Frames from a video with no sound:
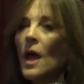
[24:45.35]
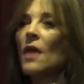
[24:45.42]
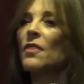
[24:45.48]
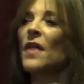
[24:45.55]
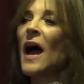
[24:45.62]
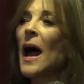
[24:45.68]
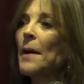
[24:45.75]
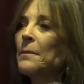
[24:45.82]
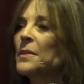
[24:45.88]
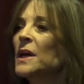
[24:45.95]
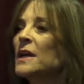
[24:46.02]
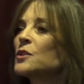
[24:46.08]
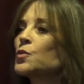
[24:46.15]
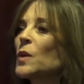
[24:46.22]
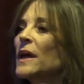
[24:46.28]
That
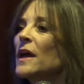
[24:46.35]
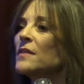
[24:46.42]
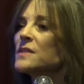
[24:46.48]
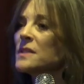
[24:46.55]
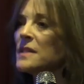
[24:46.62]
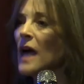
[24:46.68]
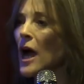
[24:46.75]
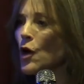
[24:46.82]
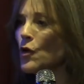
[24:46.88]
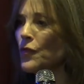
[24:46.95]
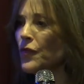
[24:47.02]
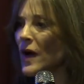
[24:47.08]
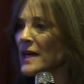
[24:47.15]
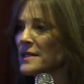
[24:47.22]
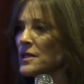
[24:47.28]
means we have
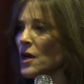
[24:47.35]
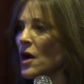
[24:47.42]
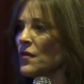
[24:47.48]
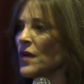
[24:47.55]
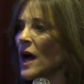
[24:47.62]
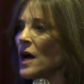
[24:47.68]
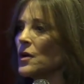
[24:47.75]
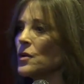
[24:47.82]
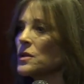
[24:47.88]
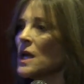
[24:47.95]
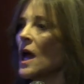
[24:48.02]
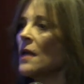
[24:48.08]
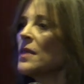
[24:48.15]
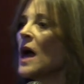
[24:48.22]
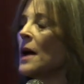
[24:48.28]
sacrificed our values.
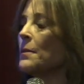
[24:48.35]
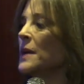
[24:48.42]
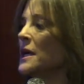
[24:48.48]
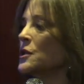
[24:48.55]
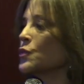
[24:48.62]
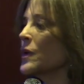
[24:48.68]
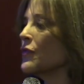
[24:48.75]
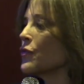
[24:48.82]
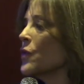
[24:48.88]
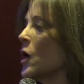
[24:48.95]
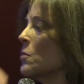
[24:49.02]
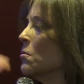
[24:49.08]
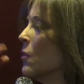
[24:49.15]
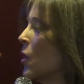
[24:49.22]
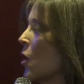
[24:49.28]
That means we've
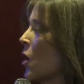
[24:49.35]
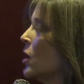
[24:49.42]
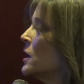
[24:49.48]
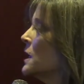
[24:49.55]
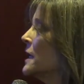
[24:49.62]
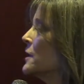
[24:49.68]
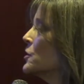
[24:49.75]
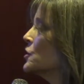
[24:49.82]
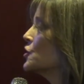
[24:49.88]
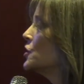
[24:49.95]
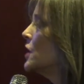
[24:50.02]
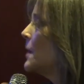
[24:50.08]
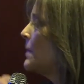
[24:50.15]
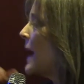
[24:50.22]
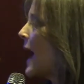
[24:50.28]
thrown moral
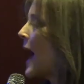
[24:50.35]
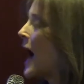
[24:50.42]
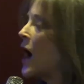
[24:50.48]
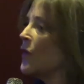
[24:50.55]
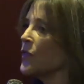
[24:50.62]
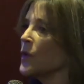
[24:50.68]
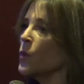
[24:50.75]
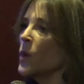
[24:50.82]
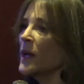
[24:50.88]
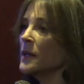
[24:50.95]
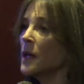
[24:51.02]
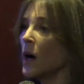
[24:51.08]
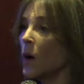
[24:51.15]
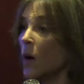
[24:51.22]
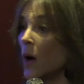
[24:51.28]
leadership out the
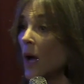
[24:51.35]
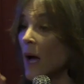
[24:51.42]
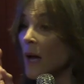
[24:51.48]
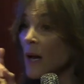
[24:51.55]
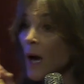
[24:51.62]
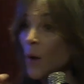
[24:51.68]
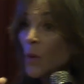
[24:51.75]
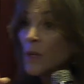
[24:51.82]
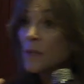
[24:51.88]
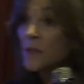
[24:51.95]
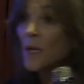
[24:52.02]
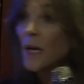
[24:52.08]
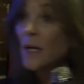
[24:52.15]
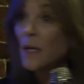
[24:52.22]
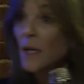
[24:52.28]
window. And I want to
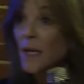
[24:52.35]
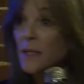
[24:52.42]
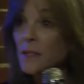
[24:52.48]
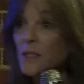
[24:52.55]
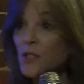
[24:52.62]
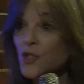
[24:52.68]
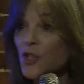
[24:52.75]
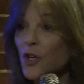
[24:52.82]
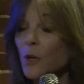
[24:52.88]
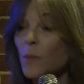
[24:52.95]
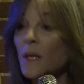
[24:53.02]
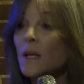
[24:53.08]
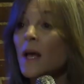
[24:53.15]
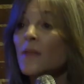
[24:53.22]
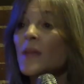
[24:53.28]
tell you, ladies and
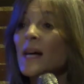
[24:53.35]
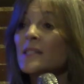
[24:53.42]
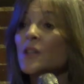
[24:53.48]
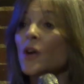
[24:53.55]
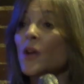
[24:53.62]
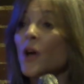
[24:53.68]
gentlemen, that's on